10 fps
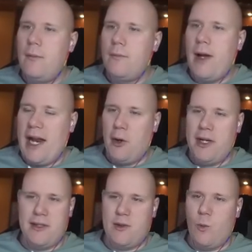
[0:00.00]
I know
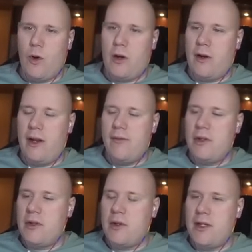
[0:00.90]
it doesn't work on
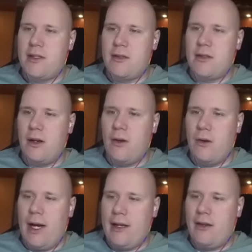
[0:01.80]
naval units,
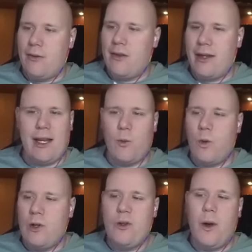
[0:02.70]
so I don't think it
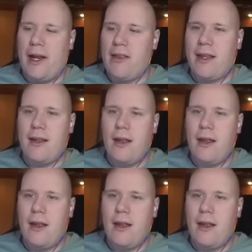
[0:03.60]
will do anything.